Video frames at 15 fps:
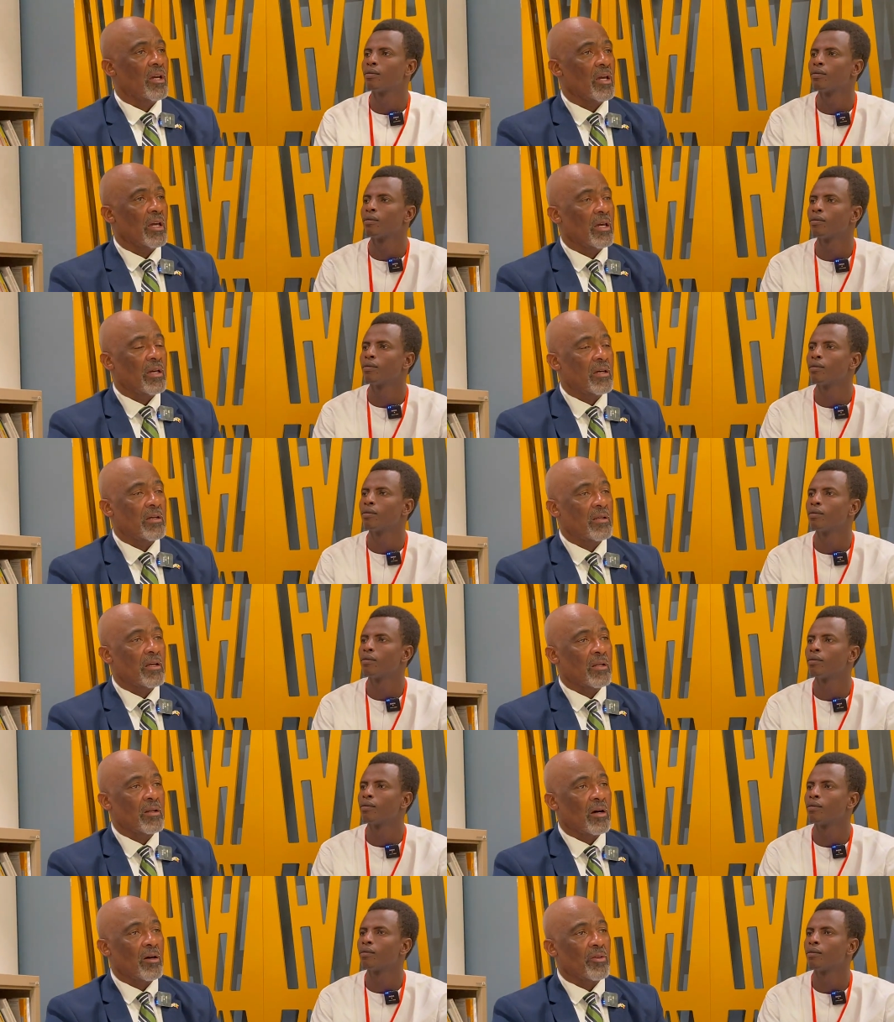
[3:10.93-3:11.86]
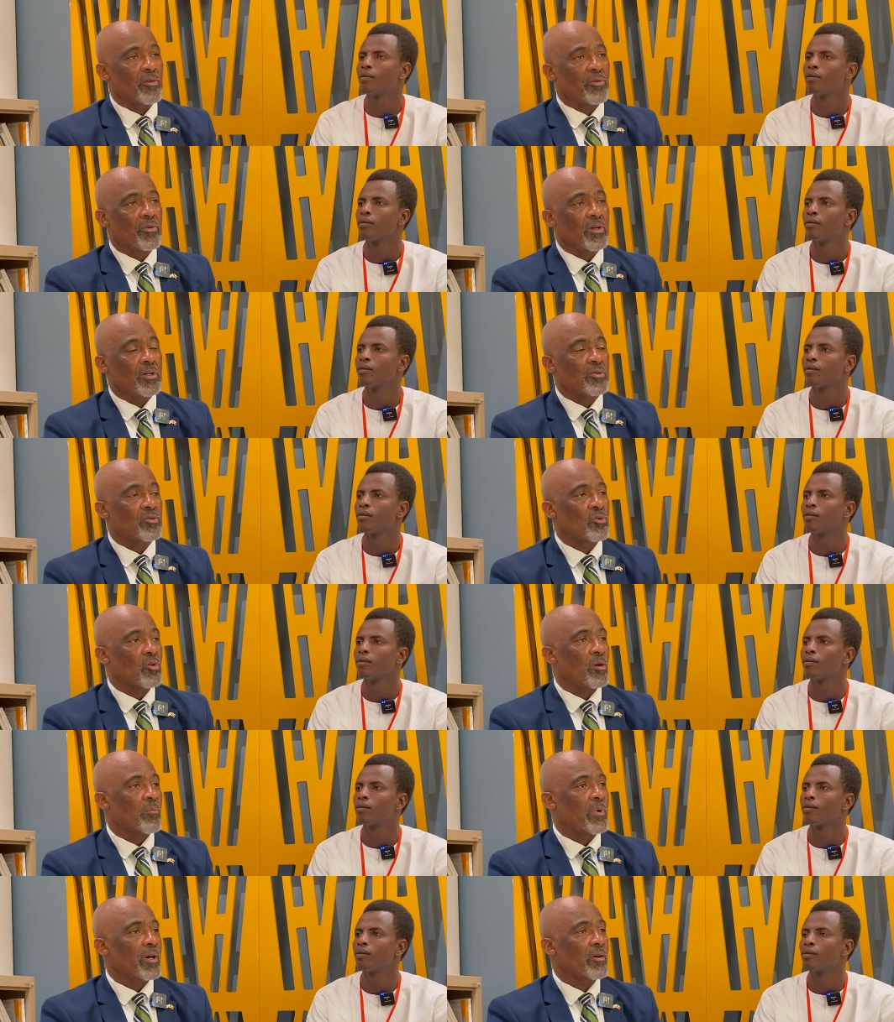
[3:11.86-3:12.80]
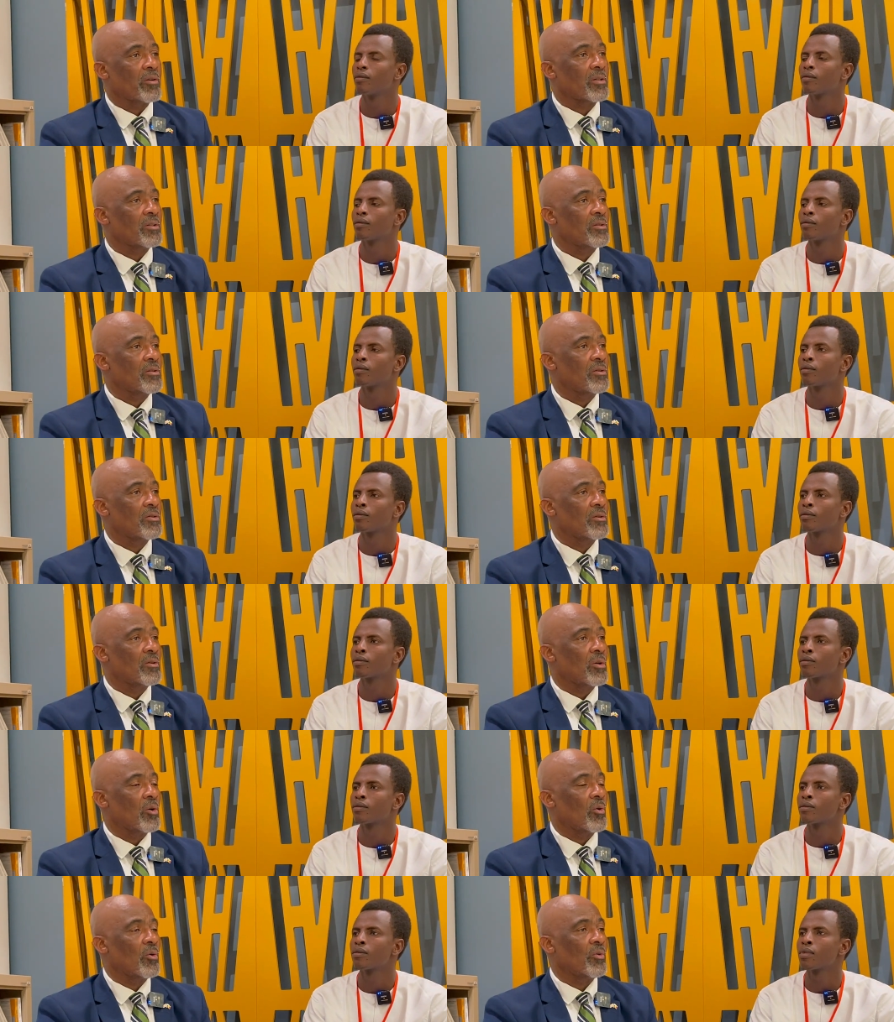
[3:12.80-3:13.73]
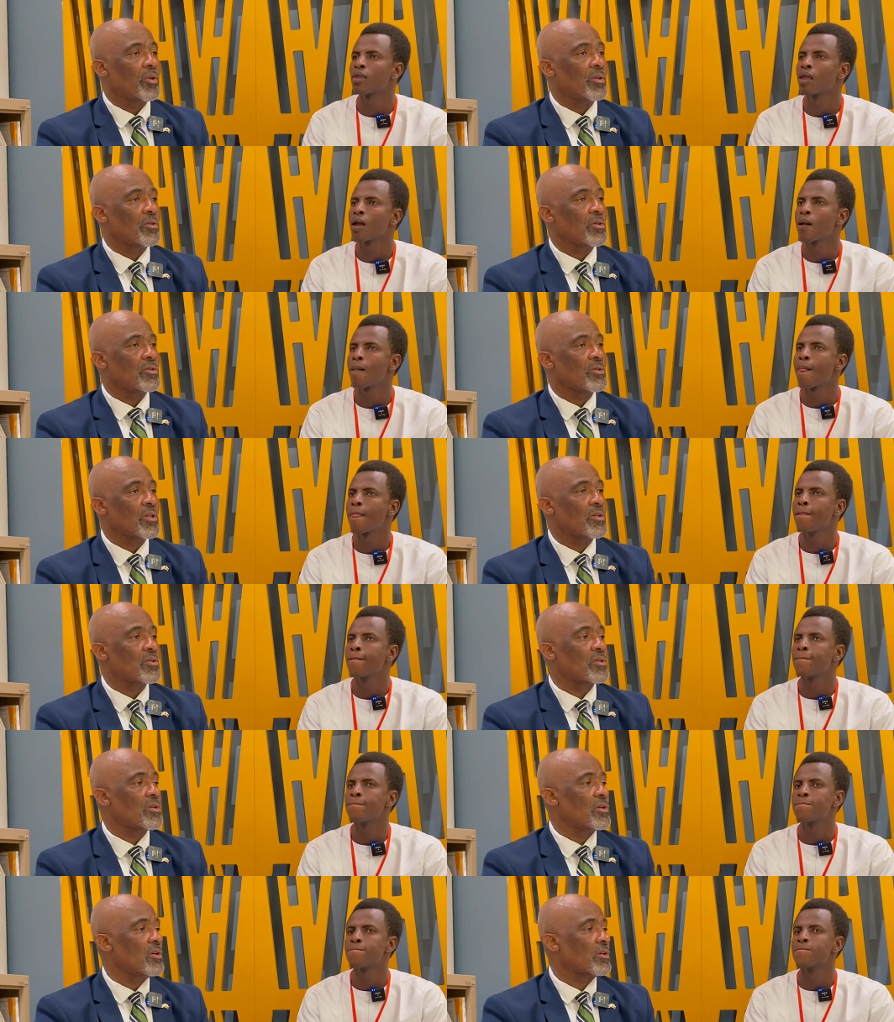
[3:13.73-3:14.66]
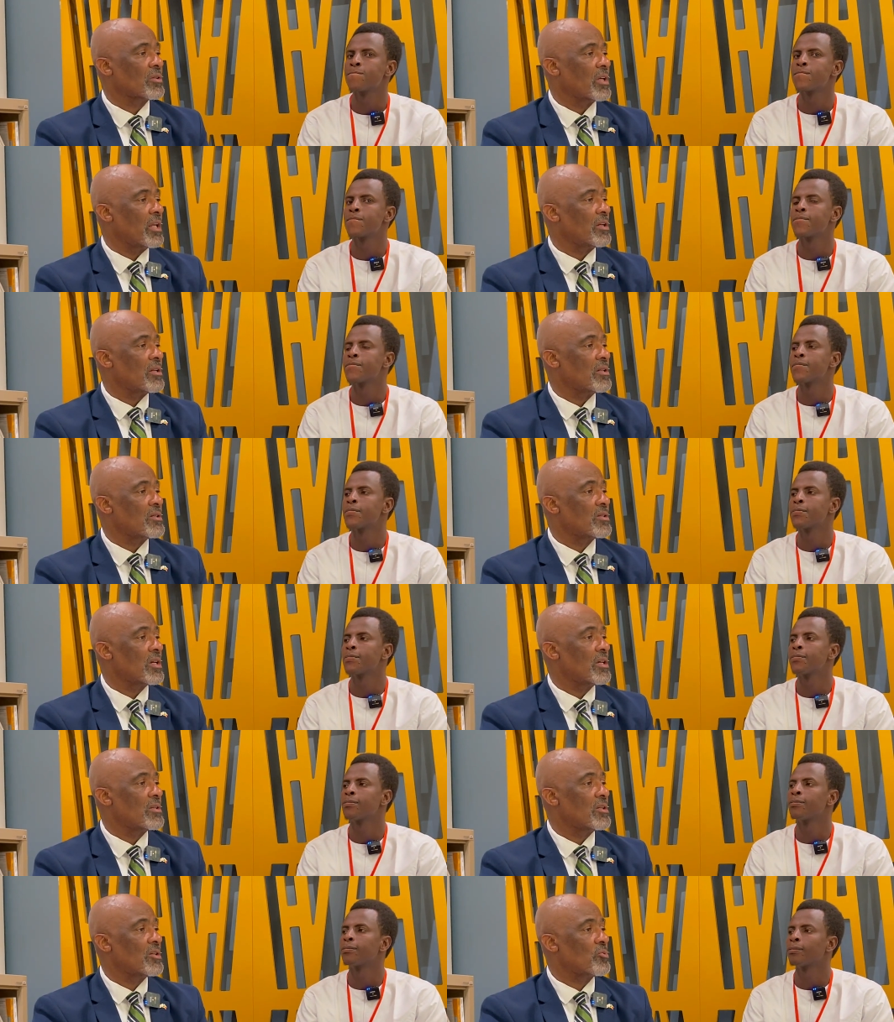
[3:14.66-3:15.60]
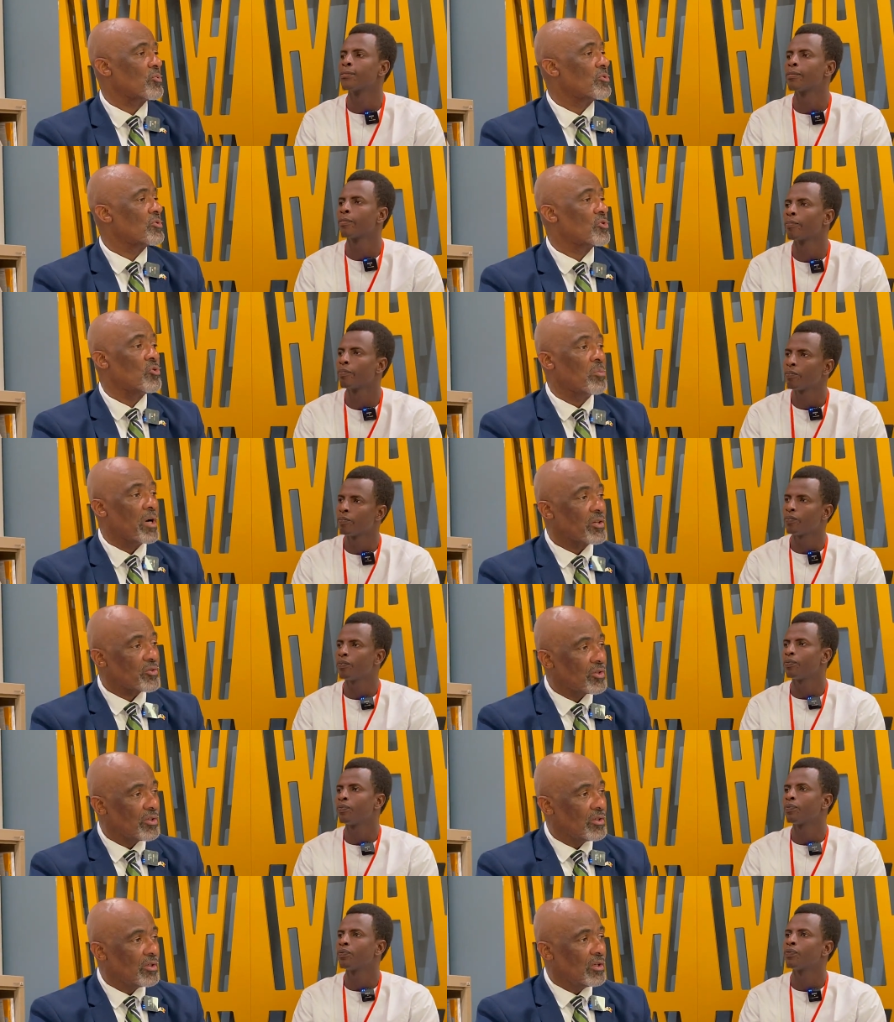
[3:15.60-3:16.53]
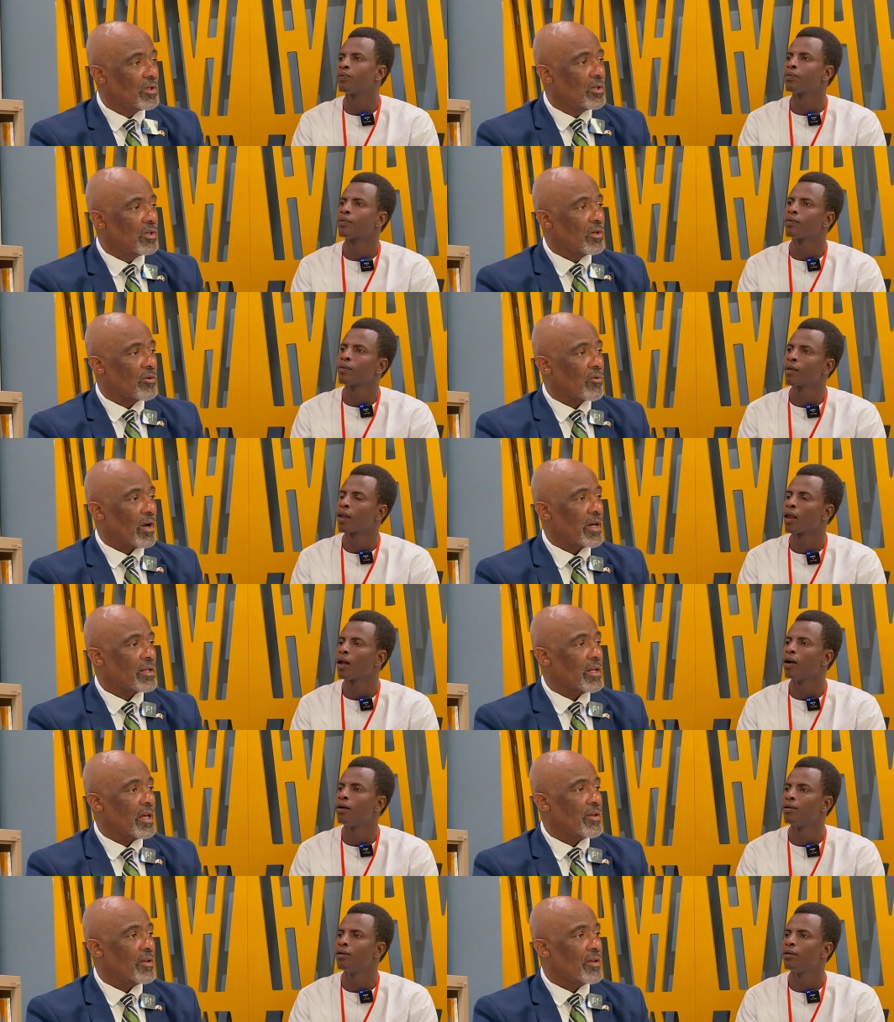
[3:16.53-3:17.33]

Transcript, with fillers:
Speaker 1: And, and other things, you know, Americans, you know, the, the citizen looked at it and said this was too much, right?